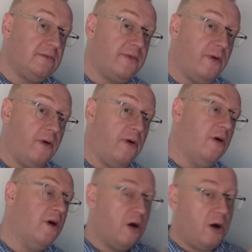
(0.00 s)

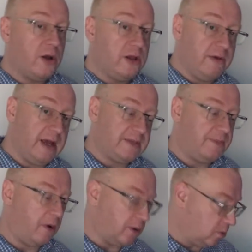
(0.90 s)
4 or your
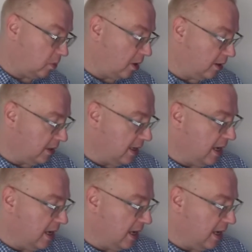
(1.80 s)
Xbox One,